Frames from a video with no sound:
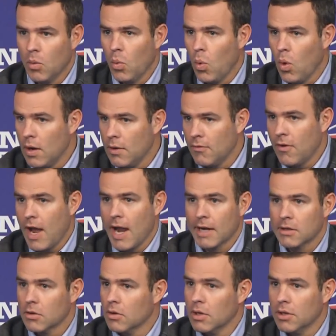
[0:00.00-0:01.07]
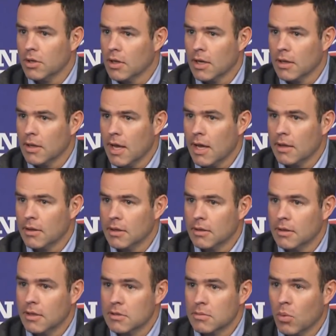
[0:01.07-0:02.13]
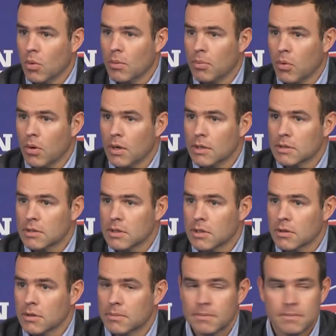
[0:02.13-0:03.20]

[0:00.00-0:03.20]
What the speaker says: one factor or anything like that that's more important necessarily.